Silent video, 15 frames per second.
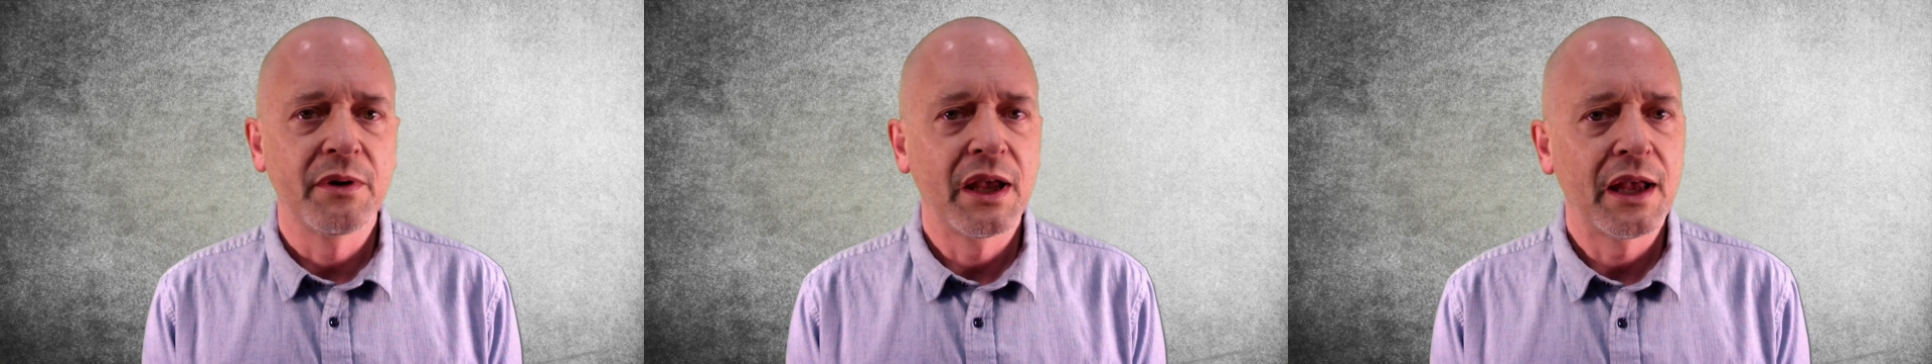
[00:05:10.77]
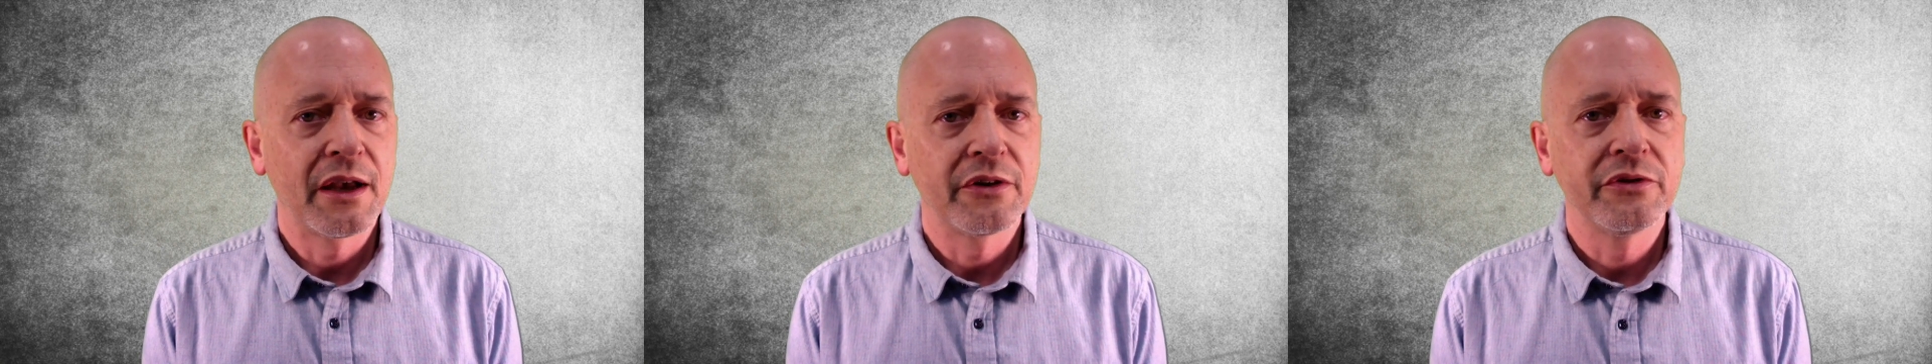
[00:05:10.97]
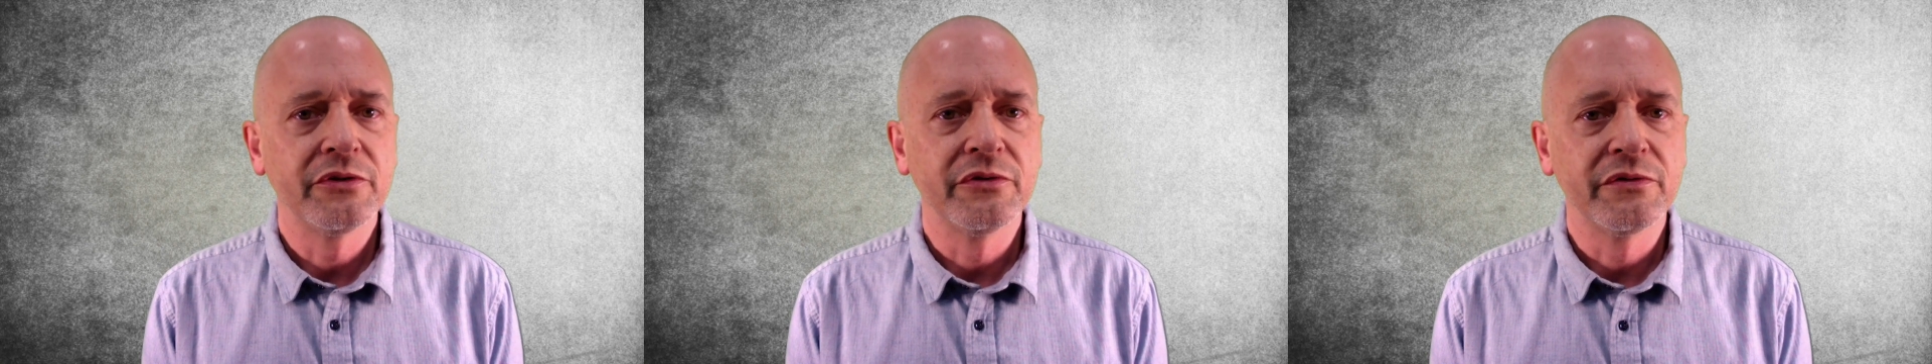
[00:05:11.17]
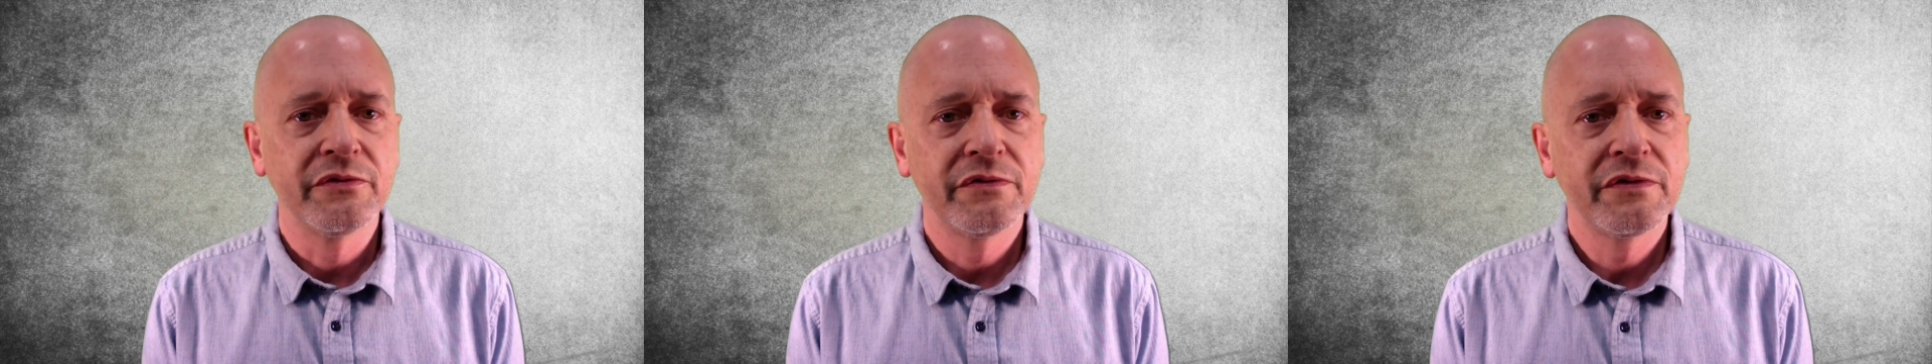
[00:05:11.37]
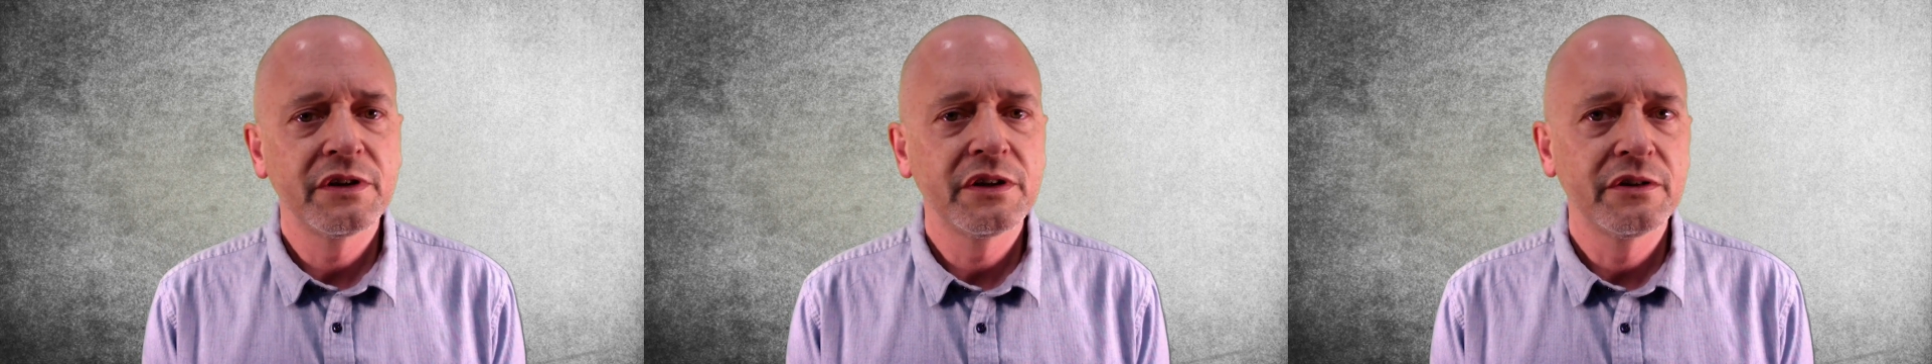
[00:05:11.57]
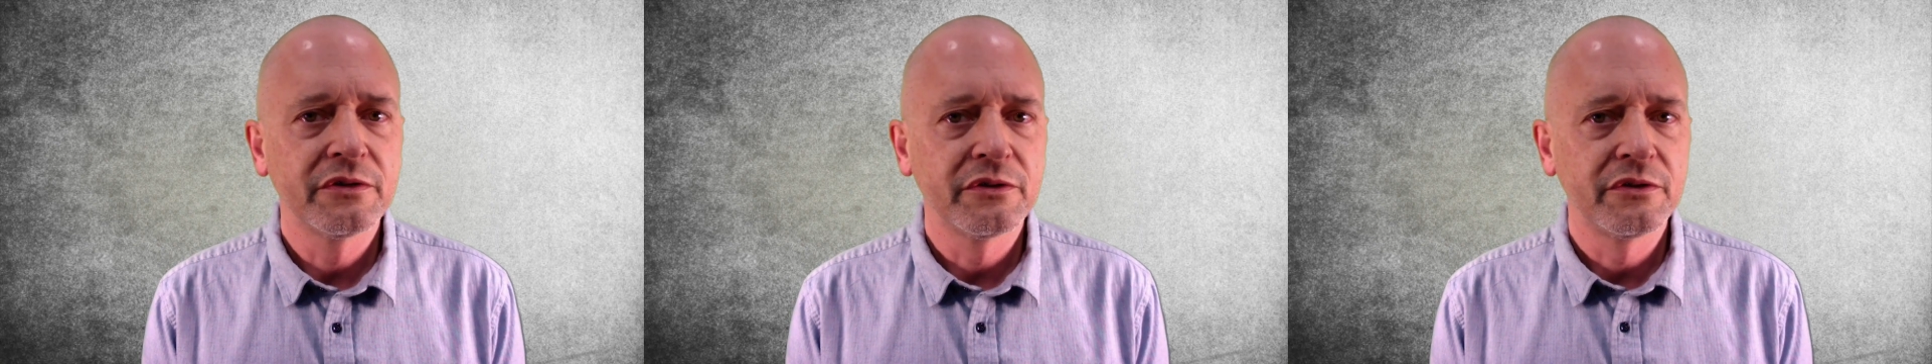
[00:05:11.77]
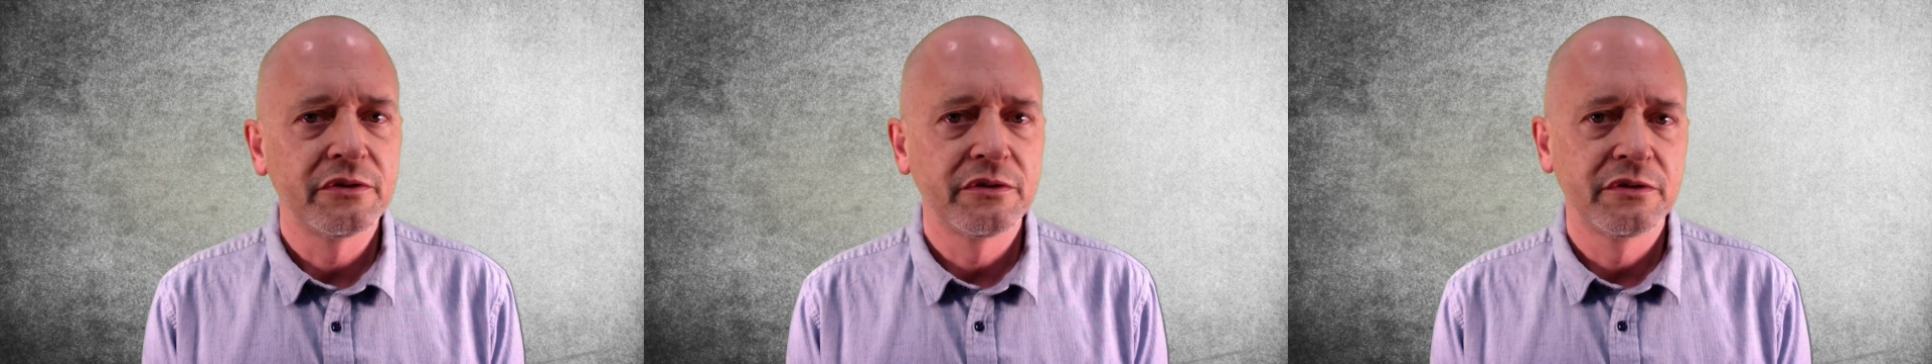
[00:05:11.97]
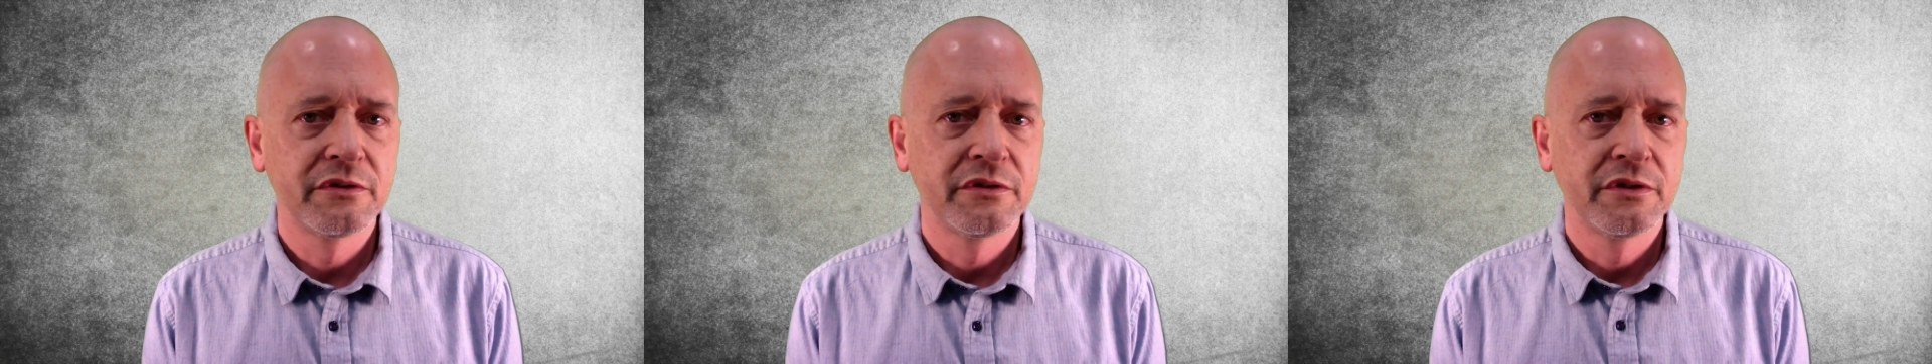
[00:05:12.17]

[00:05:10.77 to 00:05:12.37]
how you feel,